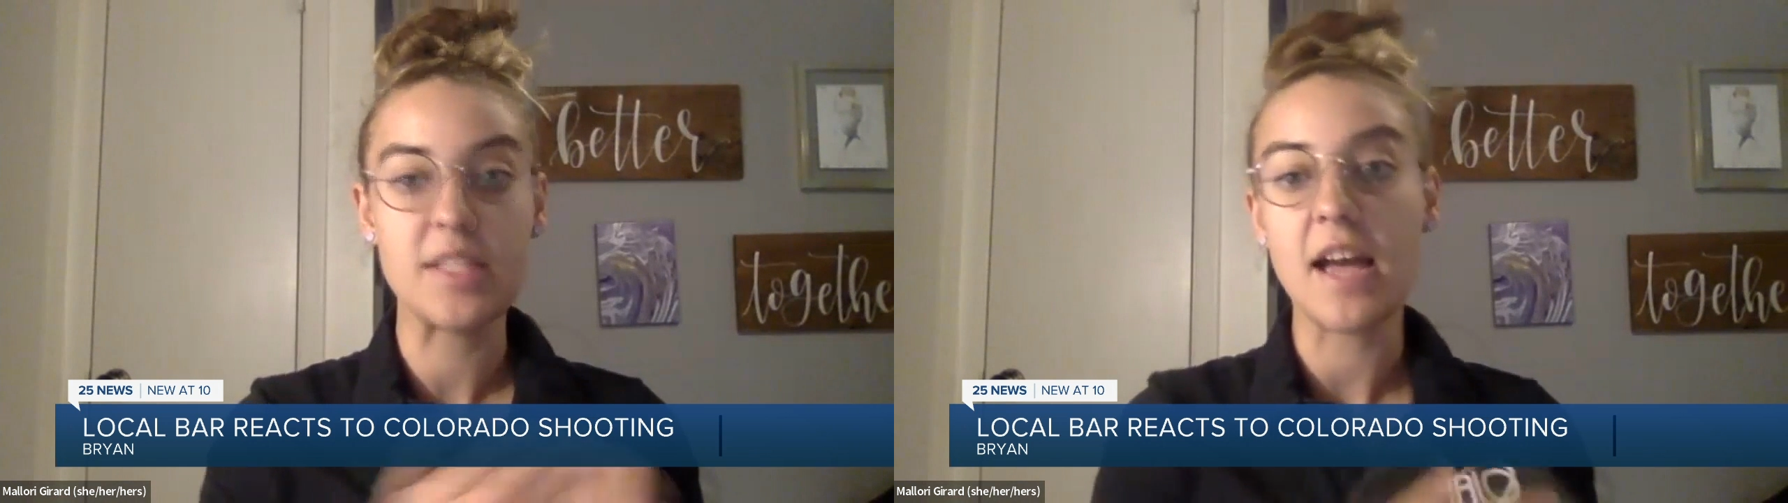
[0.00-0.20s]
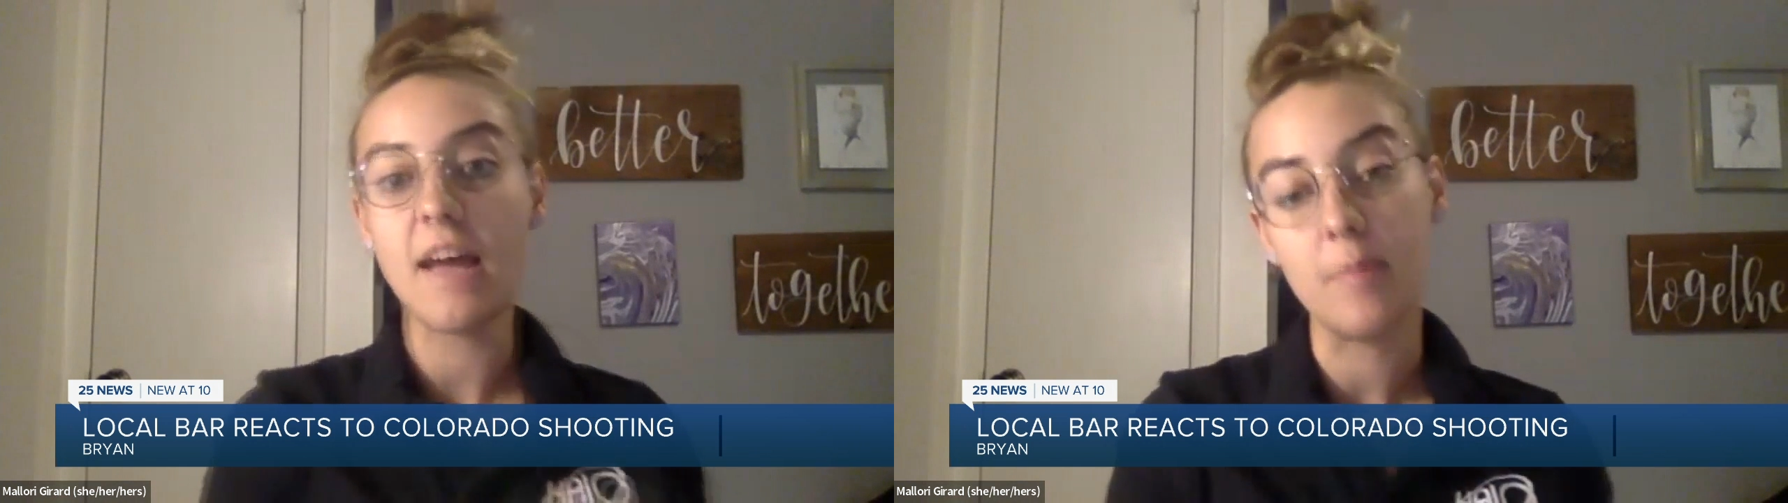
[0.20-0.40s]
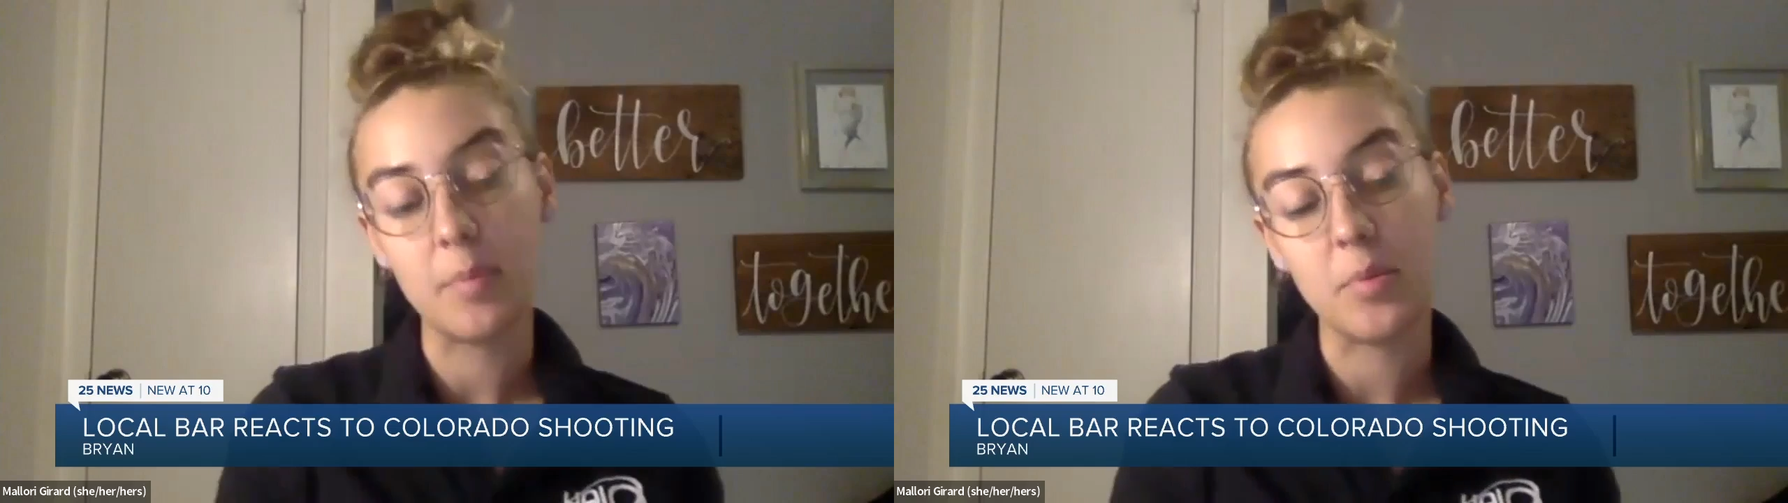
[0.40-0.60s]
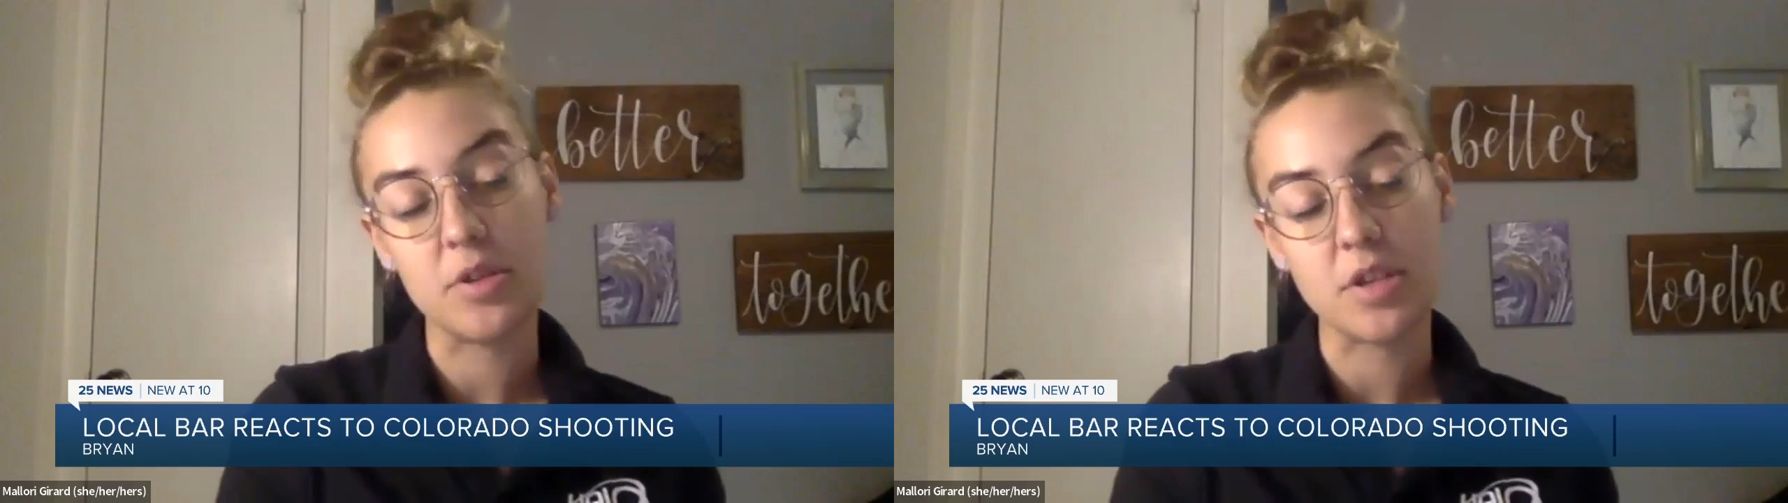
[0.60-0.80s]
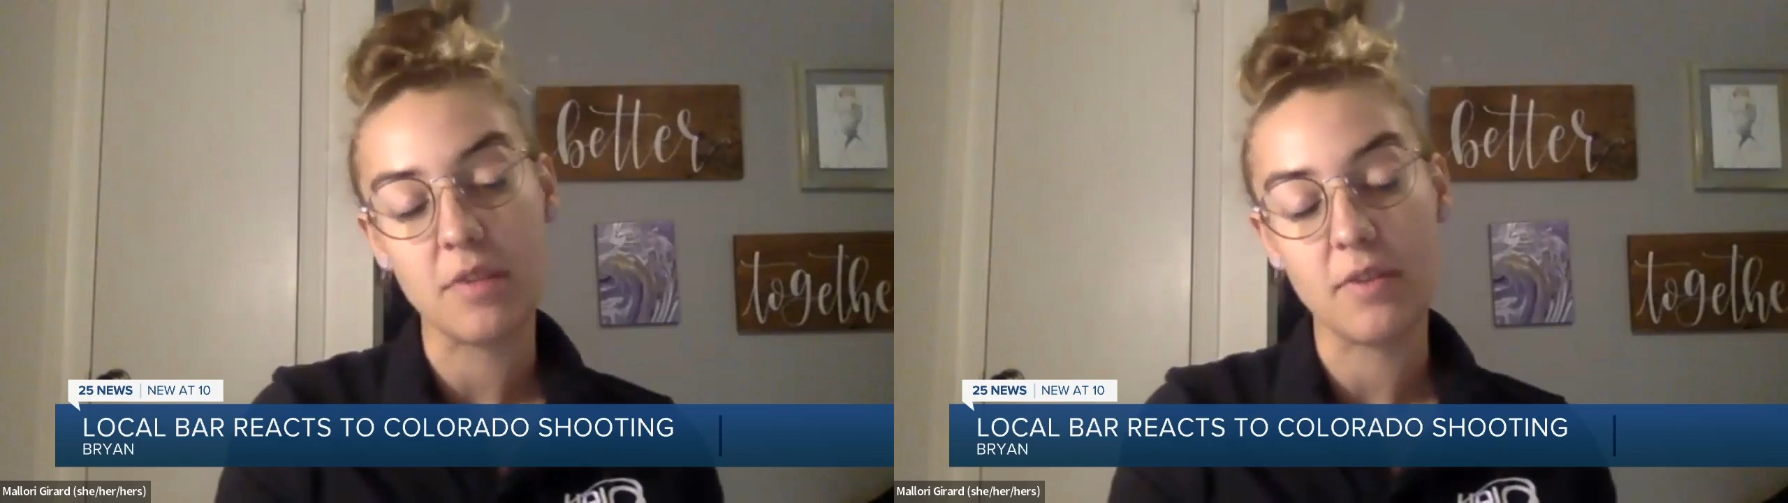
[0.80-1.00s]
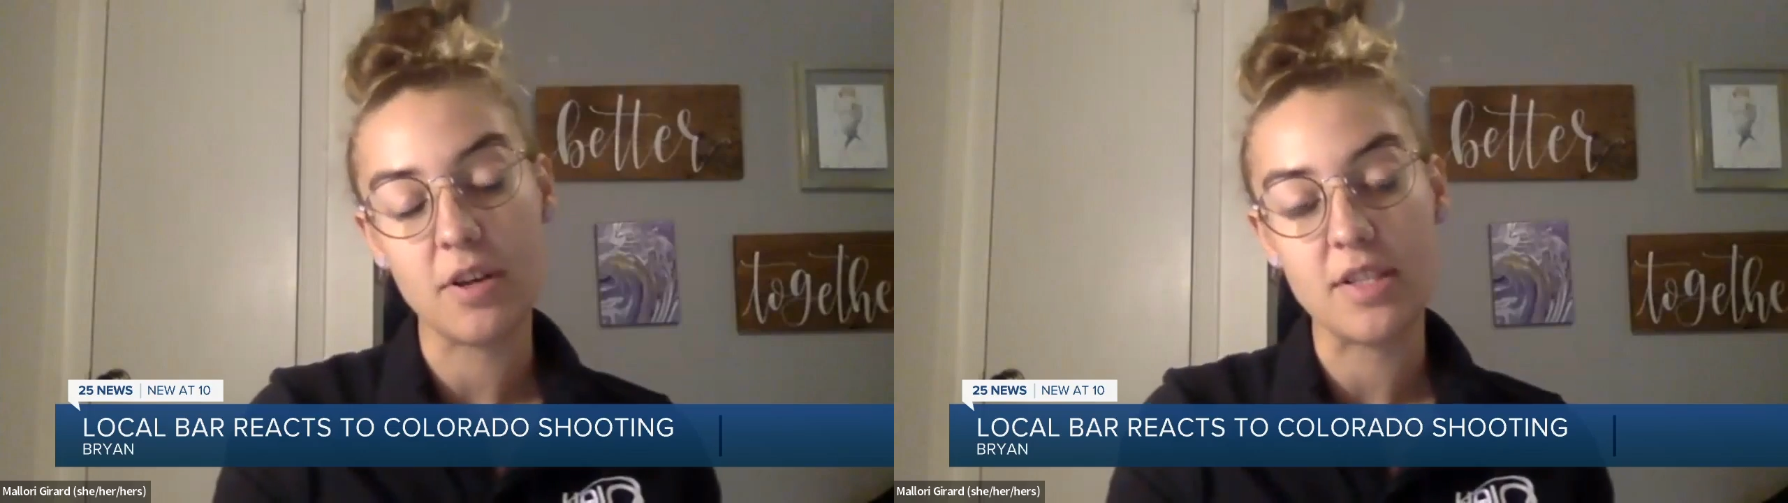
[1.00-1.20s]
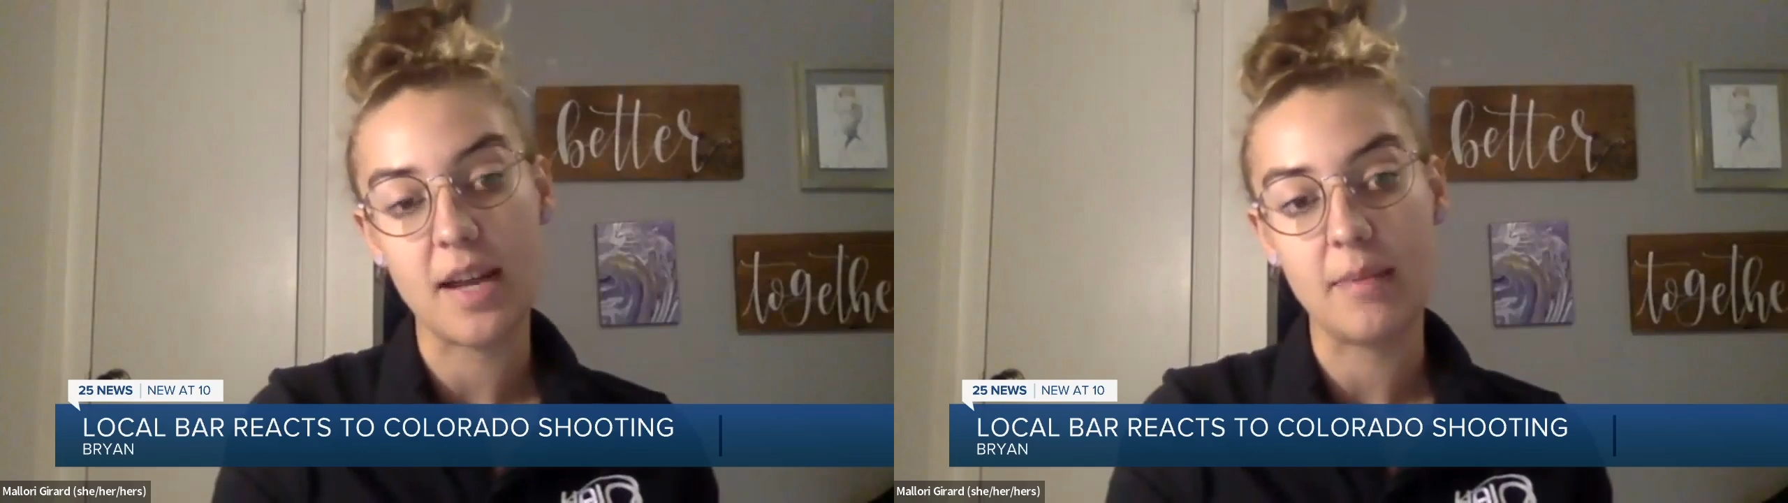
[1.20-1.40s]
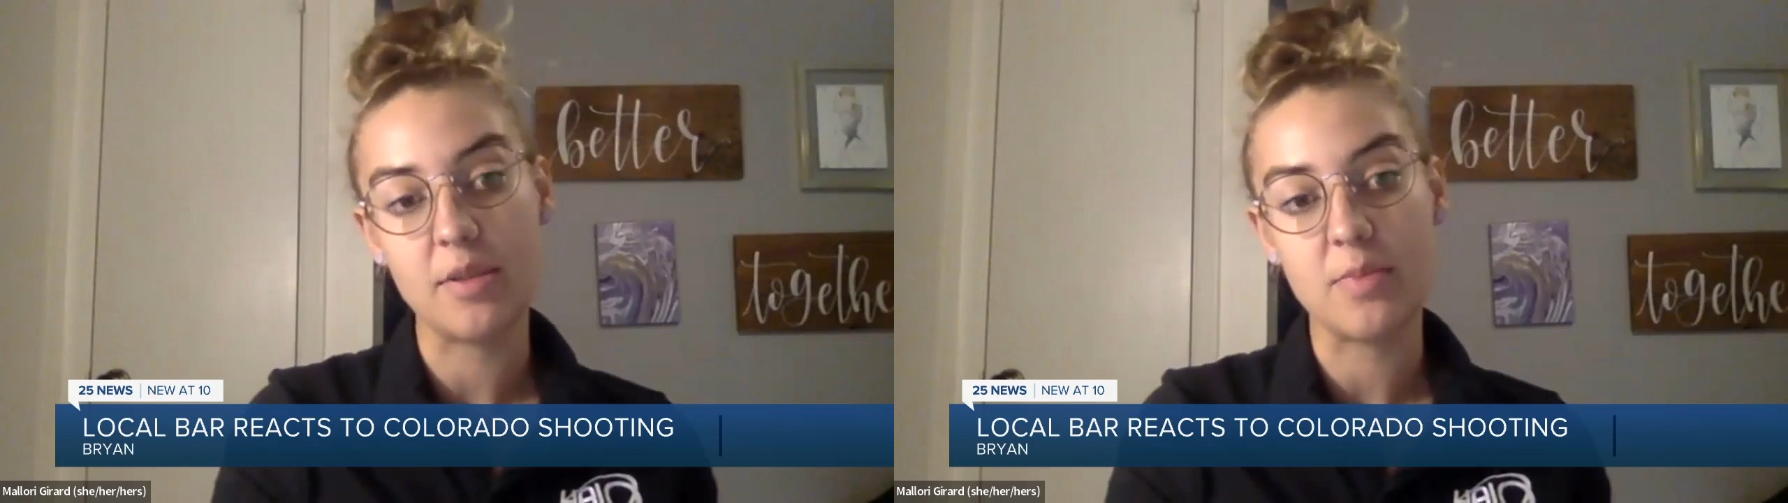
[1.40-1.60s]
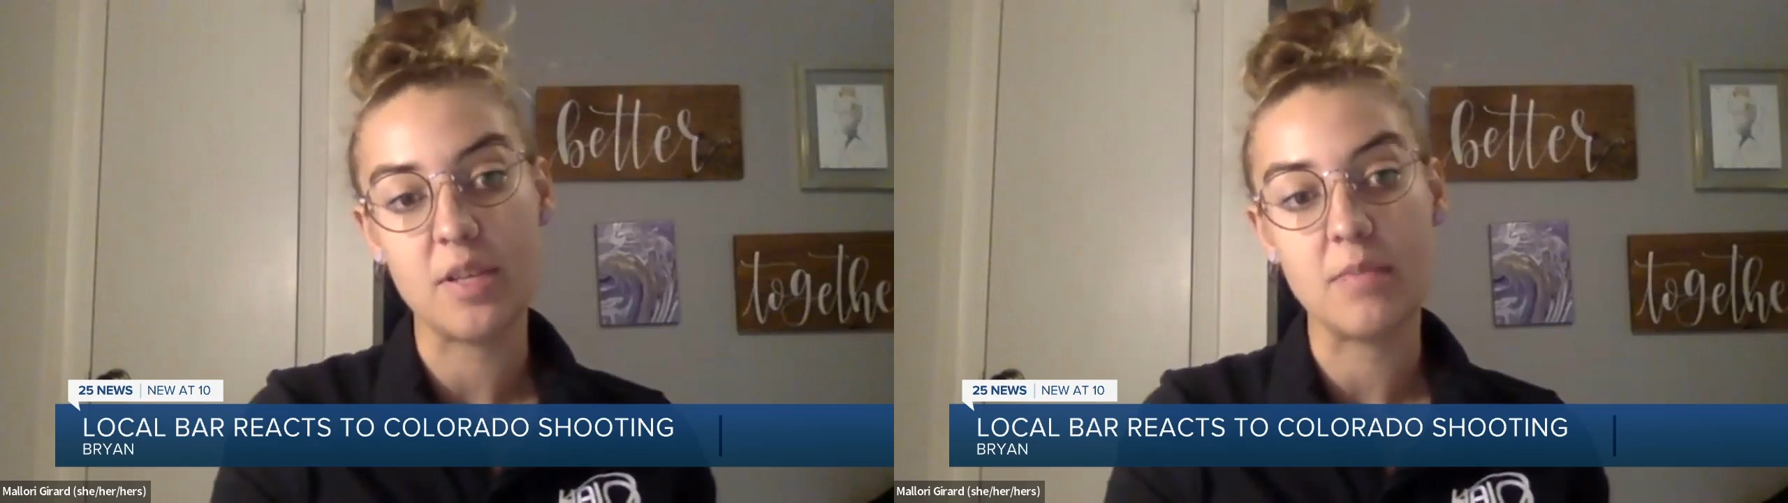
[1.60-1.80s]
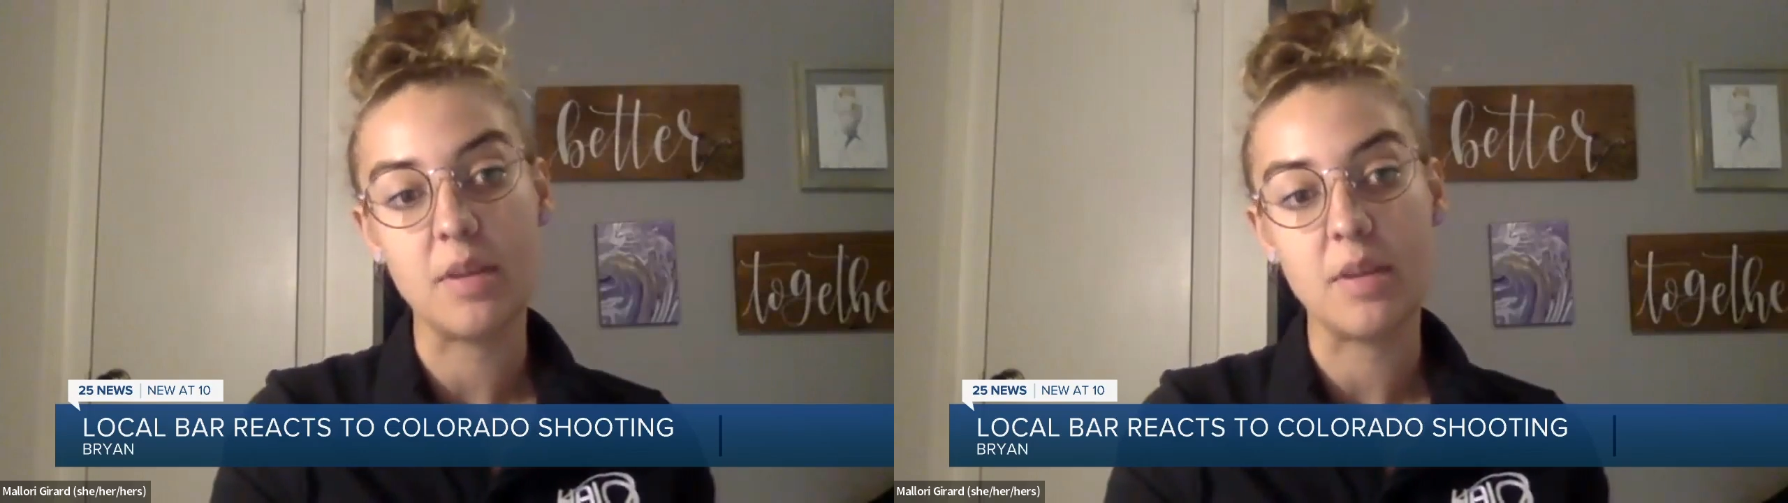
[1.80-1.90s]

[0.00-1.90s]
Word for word: staff members of our establishment to